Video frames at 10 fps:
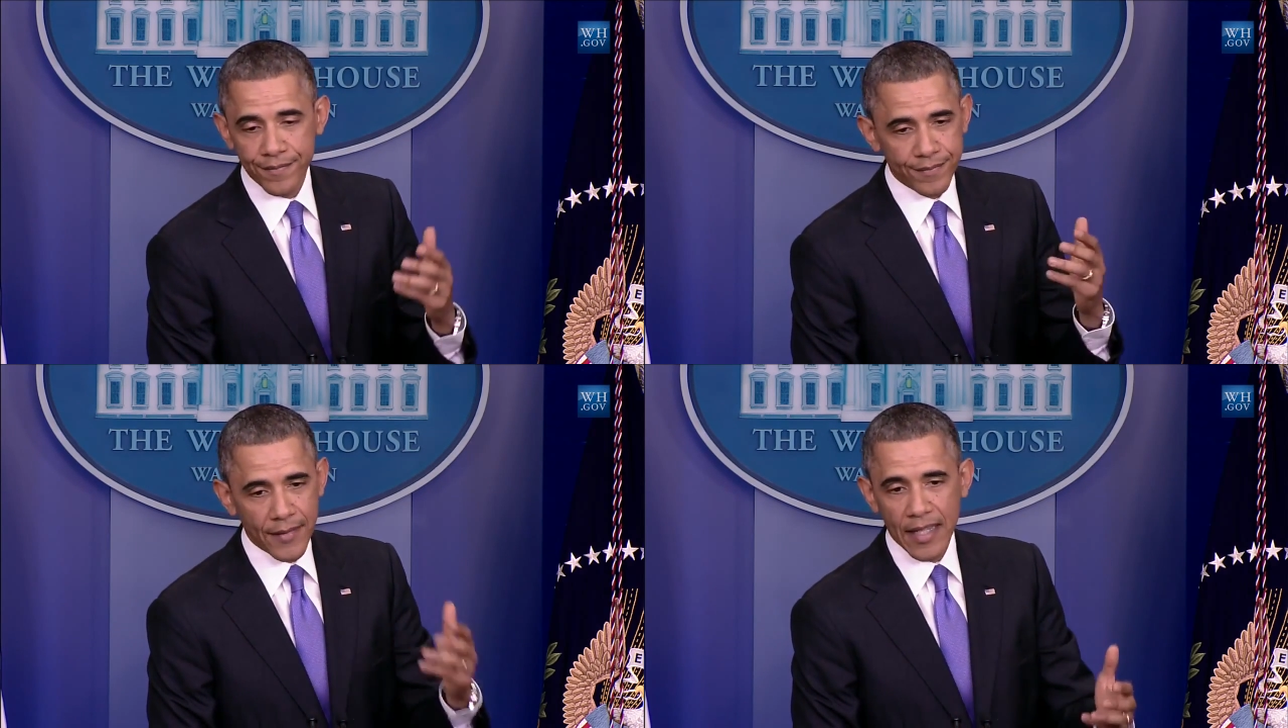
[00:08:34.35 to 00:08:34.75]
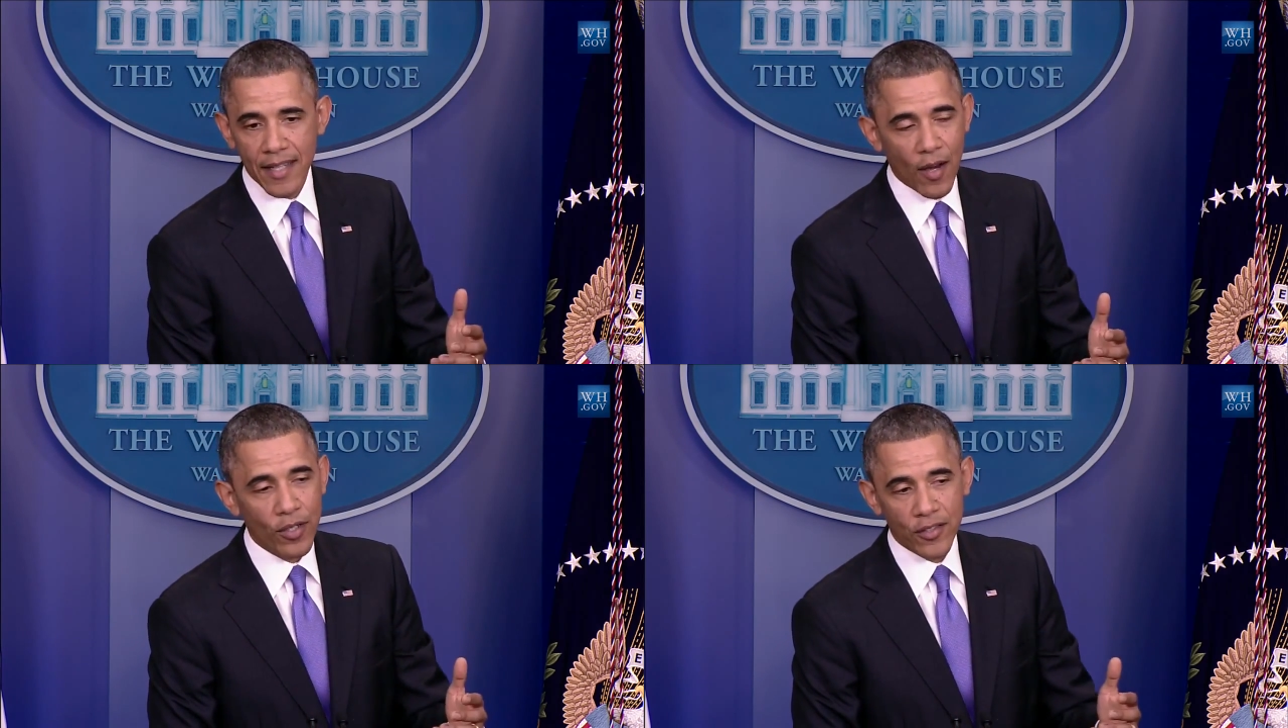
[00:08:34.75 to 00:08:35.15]
That's
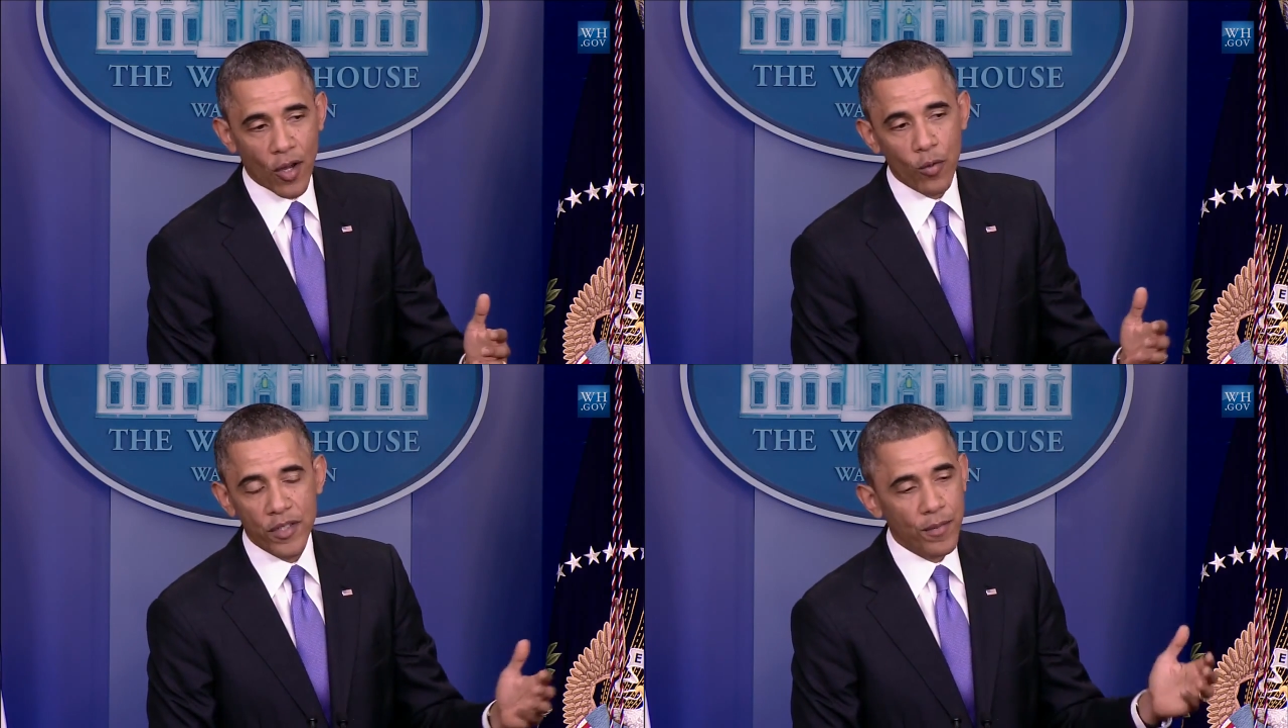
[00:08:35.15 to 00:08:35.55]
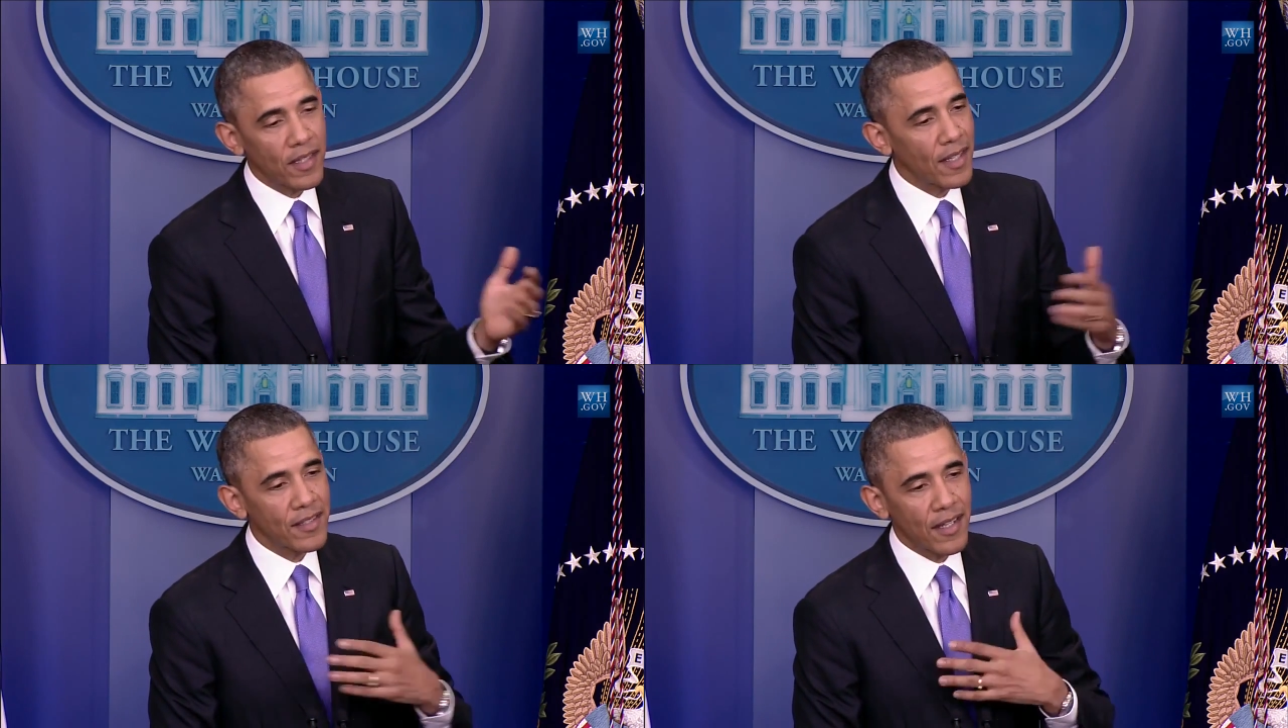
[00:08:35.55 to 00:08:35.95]
how it's always been.
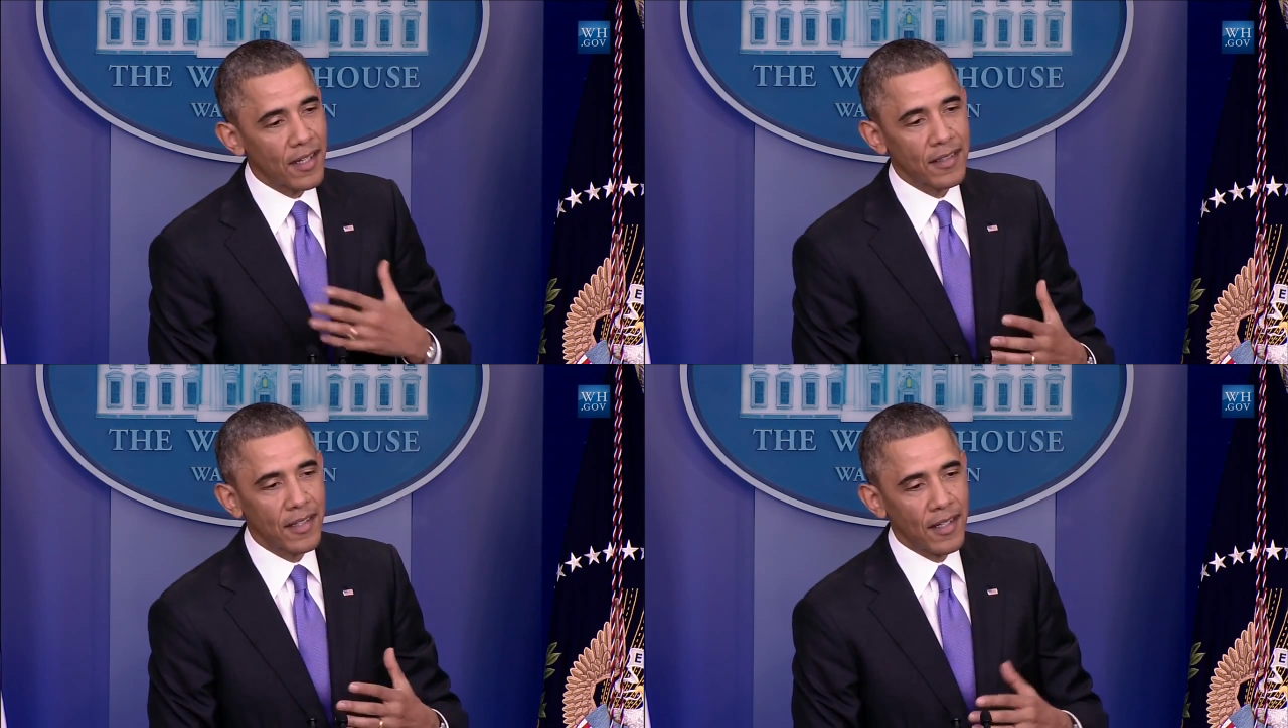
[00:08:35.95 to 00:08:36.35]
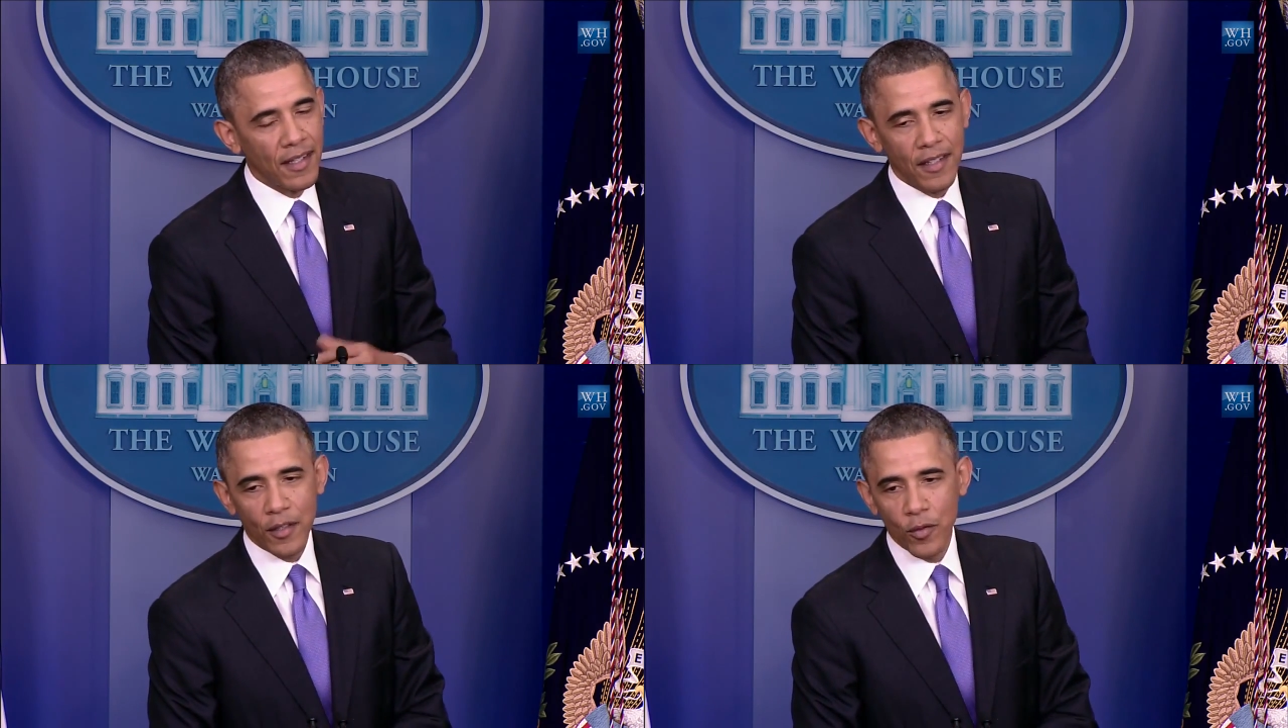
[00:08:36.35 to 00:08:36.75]
That's not
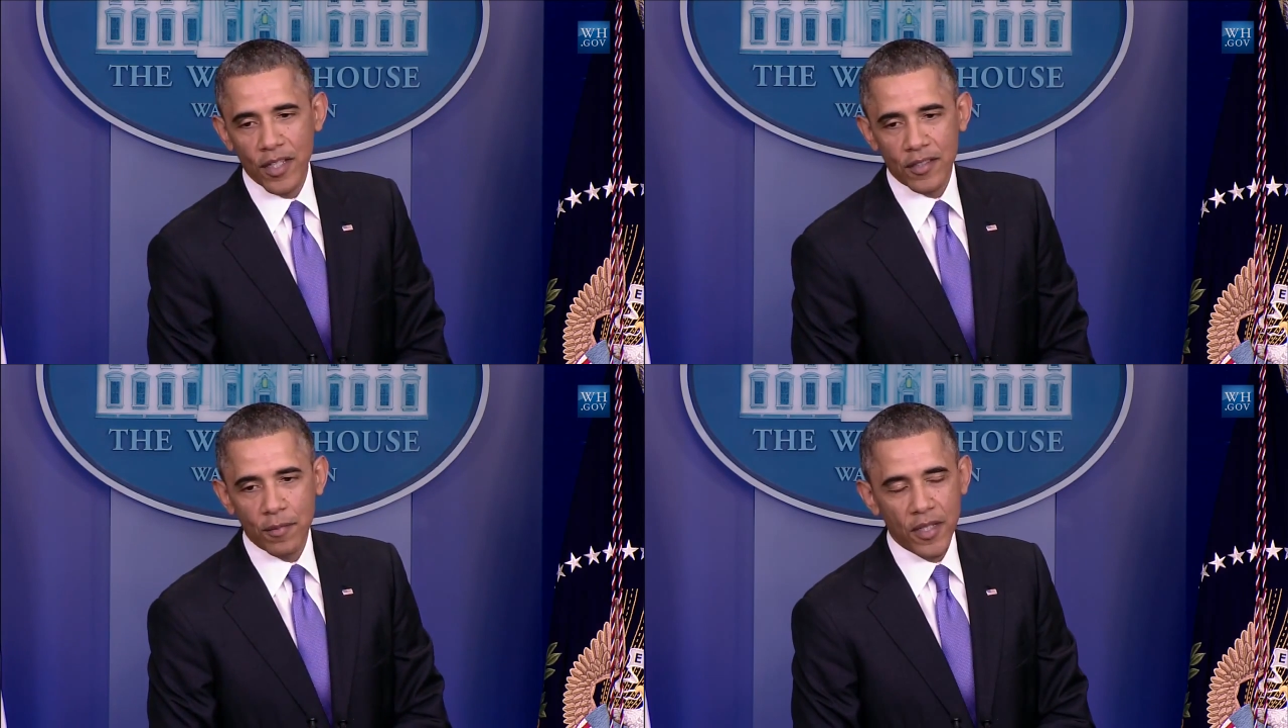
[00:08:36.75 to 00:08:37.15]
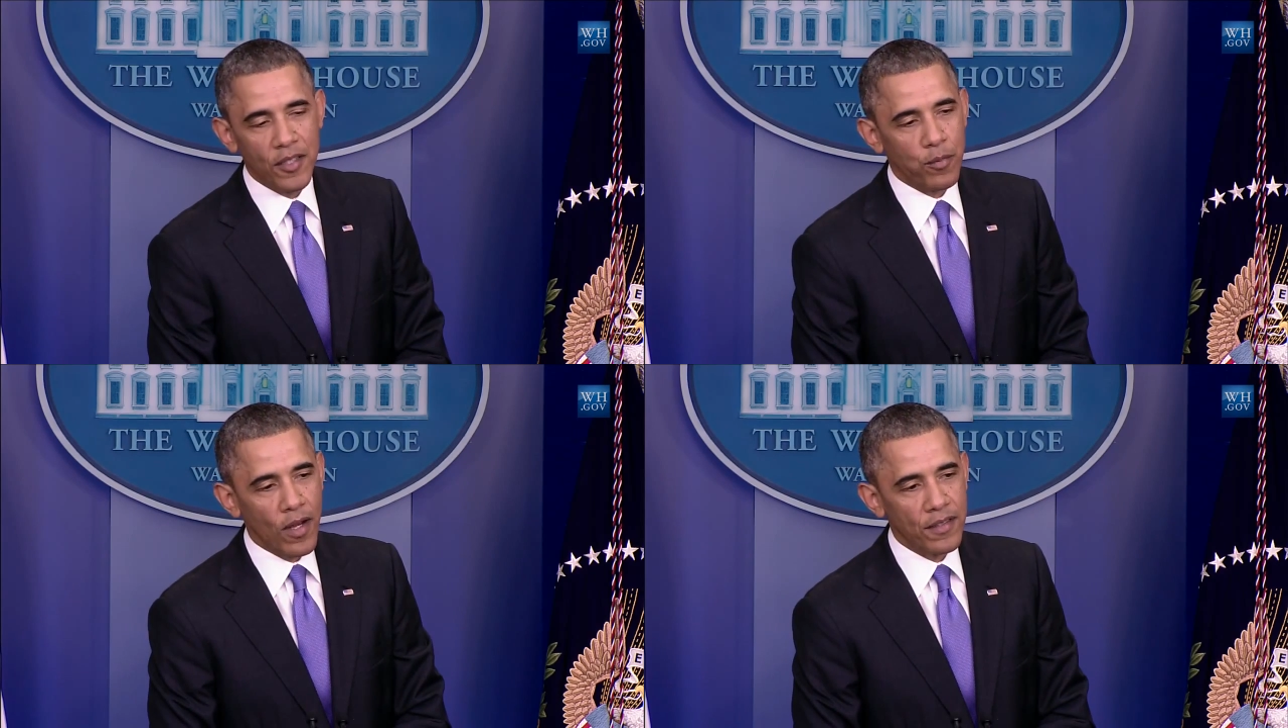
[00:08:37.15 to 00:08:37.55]
unique to me as
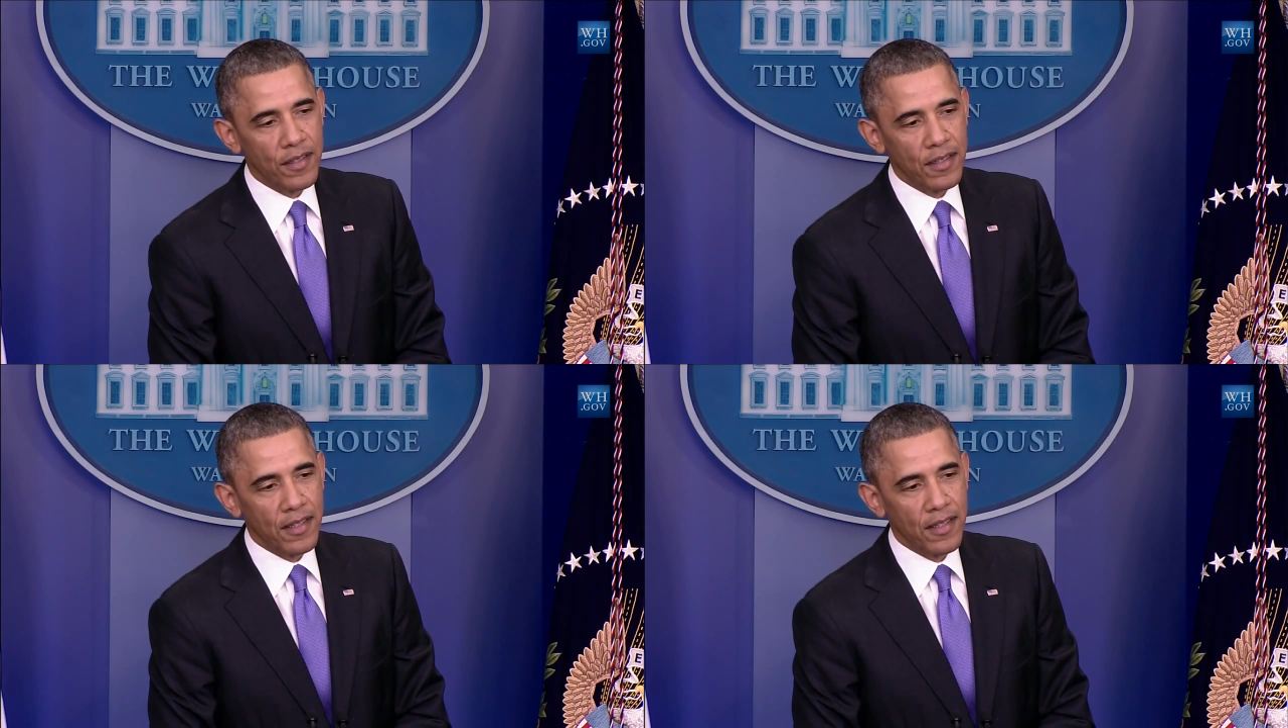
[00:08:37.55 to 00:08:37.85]
president.